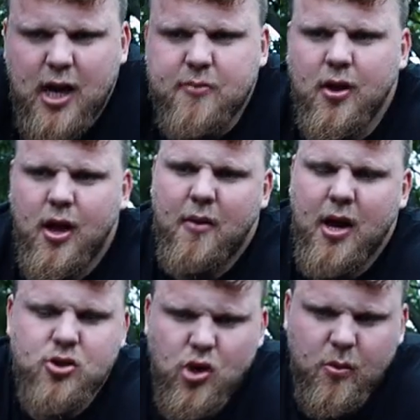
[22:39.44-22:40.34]
time.
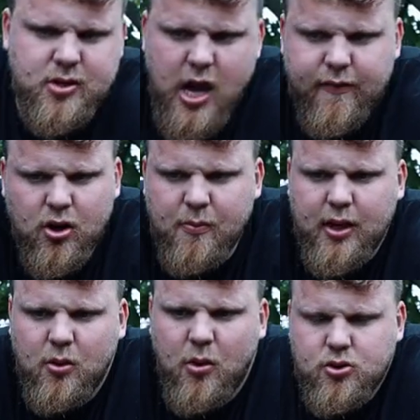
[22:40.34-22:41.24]
I knew I was never going to
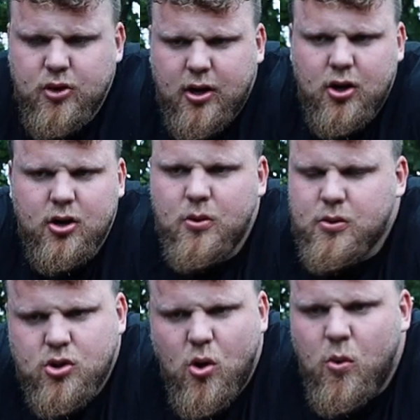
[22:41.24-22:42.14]
break the world record. There
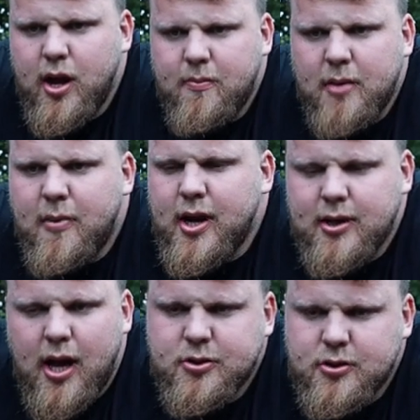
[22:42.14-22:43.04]
was no way in my mind
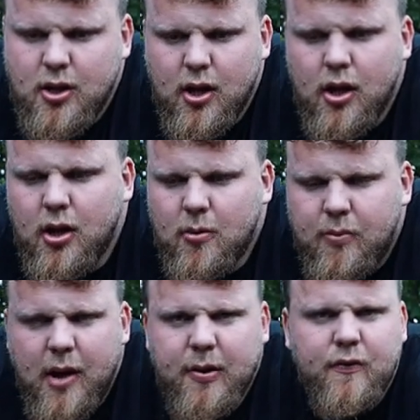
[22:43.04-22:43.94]
that I was
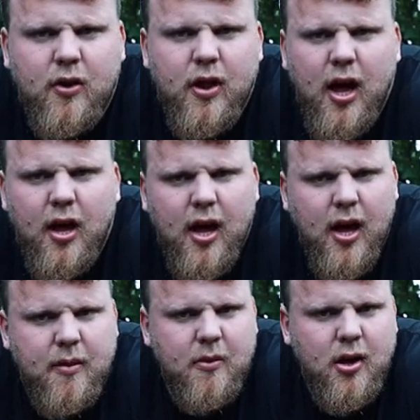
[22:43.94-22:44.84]
prepping for that.
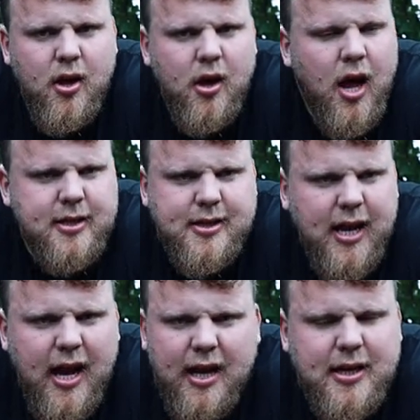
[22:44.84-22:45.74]
I
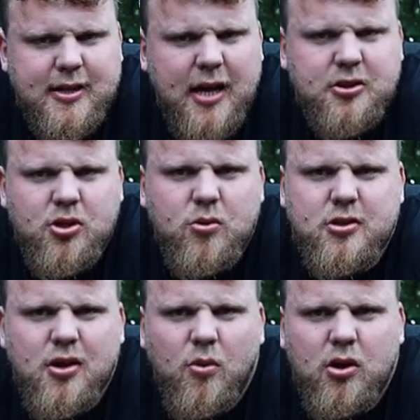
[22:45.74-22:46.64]
didn't touch
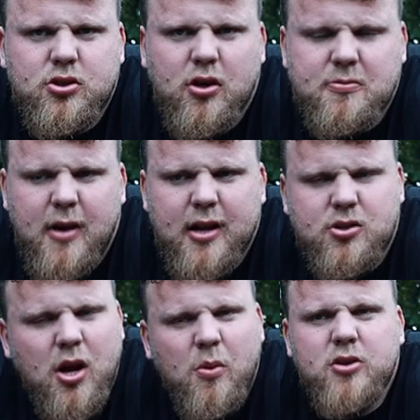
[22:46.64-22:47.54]
Stones to World's Strongest Man,
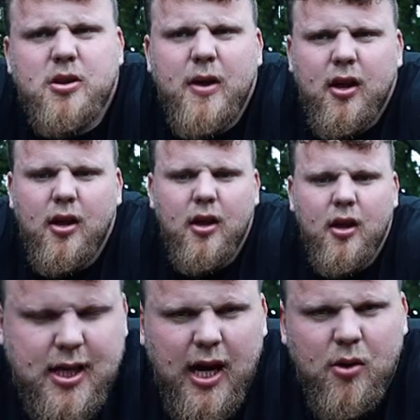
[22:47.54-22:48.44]
so I was a bit
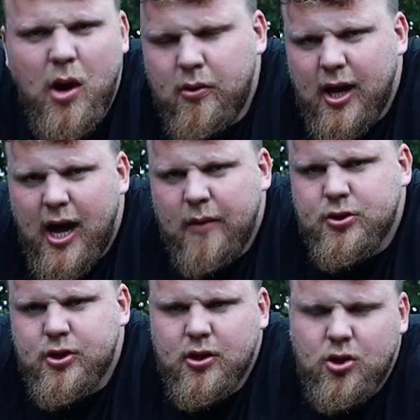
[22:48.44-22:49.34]
scared. One, with a
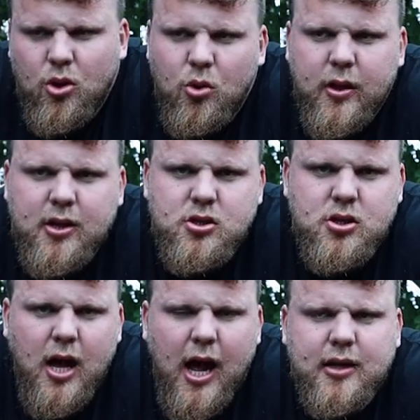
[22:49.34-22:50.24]
hamstring; two, with the
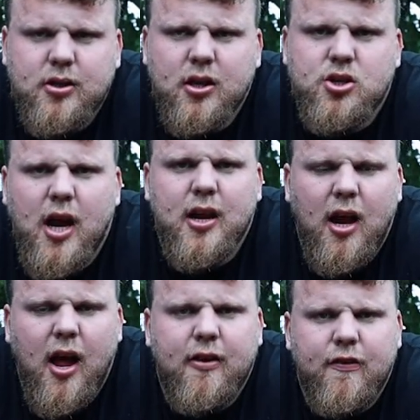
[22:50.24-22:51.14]
heights of the Giant
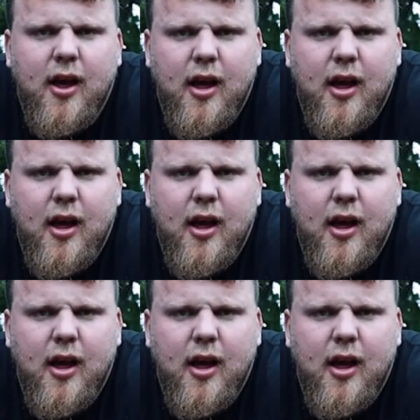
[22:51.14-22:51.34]
Live